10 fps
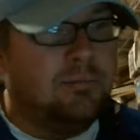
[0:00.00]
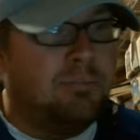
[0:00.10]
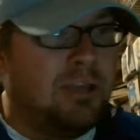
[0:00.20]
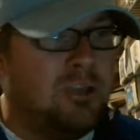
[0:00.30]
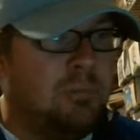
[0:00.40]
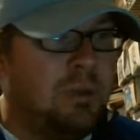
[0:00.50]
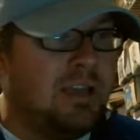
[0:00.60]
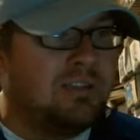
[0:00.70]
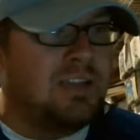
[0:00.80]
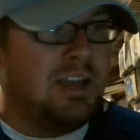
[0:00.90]
my
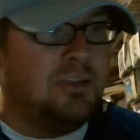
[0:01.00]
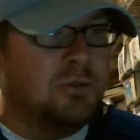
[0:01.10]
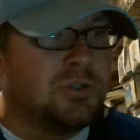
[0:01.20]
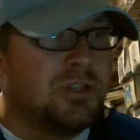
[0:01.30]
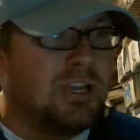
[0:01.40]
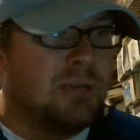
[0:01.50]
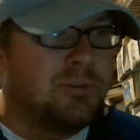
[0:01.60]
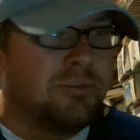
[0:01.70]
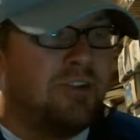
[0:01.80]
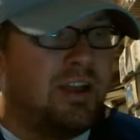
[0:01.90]
UPS guy usually
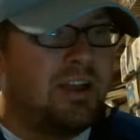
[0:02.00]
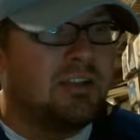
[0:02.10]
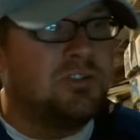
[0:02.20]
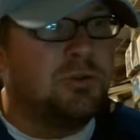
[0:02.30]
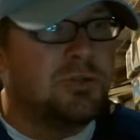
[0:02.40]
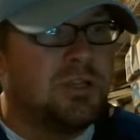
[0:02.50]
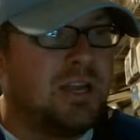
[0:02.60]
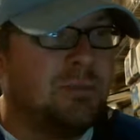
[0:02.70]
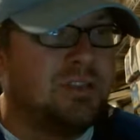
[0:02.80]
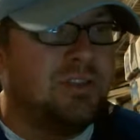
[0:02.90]
comes, or FedEx usually
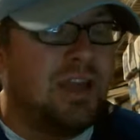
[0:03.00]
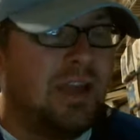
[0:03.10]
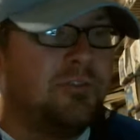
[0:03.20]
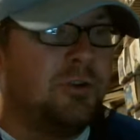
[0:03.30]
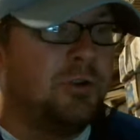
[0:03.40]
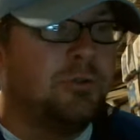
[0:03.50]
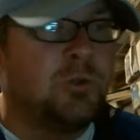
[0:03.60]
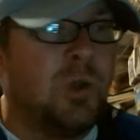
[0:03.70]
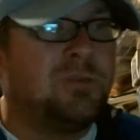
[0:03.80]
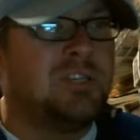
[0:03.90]
comes in the afternoon.
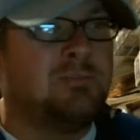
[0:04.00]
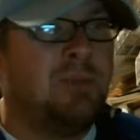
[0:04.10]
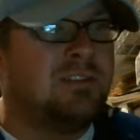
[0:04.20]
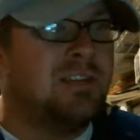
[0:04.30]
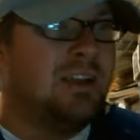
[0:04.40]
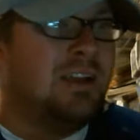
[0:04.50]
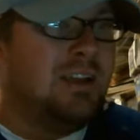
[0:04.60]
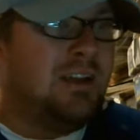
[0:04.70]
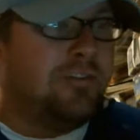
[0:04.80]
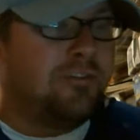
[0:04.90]
So I was expecting
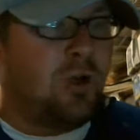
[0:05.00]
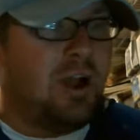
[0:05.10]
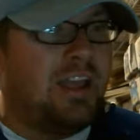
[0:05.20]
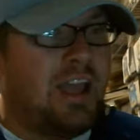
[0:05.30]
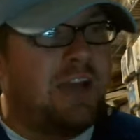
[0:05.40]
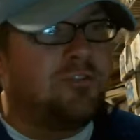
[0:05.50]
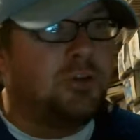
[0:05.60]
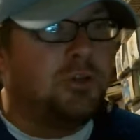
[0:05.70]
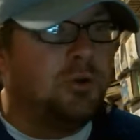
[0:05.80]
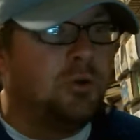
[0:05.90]
Friday
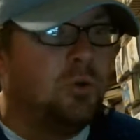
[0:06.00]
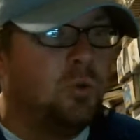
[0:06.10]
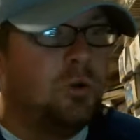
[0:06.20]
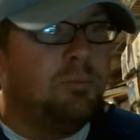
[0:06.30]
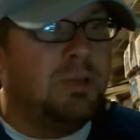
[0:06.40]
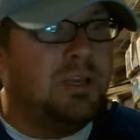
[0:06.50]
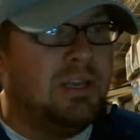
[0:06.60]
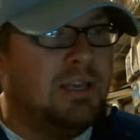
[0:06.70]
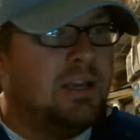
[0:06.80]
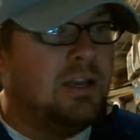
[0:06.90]
afternoon would
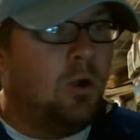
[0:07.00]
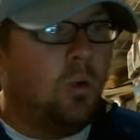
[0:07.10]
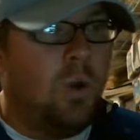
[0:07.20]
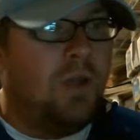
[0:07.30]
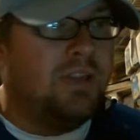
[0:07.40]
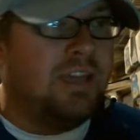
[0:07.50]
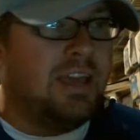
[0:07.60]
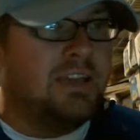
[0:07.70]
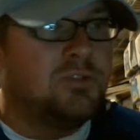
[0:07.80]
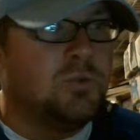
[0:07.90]
be when the
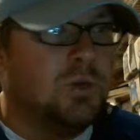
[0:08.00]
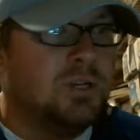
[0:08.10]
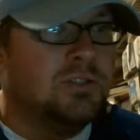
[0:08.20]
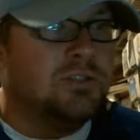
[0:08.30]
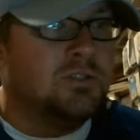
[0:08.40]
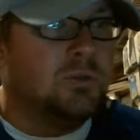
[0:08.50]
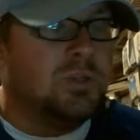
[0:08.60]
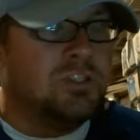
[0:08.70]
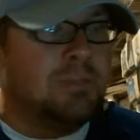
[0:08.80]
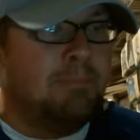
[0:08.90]
case was
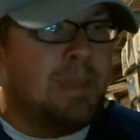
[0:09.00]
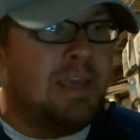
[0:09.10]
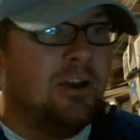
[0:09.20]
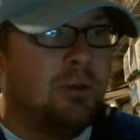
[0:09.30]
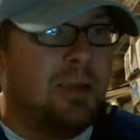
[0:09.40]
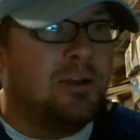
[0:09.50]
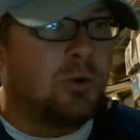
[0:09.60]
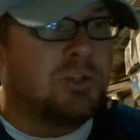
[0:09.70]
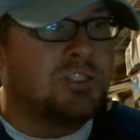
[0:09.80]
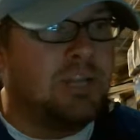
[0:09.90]
to me on my
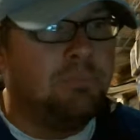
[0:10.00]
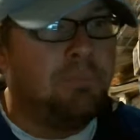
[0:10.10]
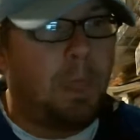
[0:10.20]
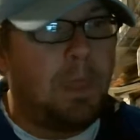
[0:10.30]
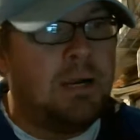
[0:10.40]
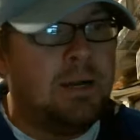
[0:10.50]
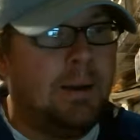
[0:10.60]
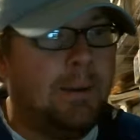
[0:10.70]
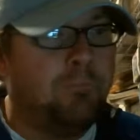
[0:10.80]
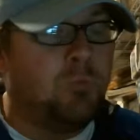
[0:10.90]
doorstep,
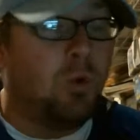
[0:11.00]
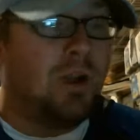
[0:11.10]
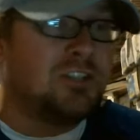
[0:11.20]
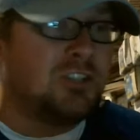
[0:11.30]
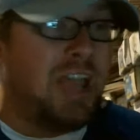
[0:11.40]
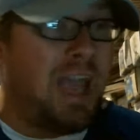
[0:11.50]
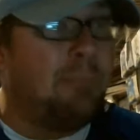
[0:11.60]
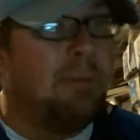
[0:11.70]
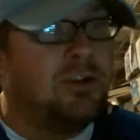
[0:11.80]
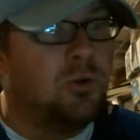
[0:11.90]
or actually
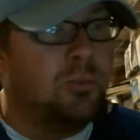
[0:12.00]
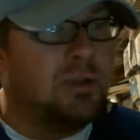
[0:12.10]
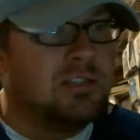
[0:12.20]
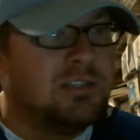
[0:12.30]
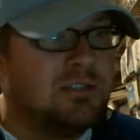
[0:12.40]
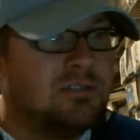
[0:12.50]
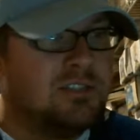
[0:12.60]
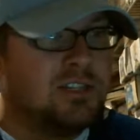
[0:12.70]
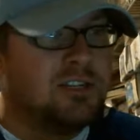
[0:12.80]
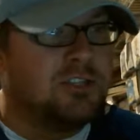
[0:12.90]
at my door because a
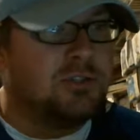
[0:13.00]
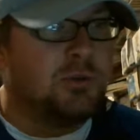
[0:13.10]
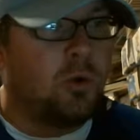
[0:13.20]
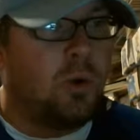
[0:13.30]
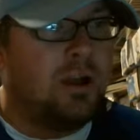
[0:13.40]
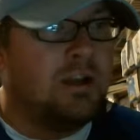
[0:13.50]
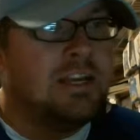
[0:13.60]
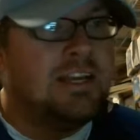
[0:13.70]
signature is required.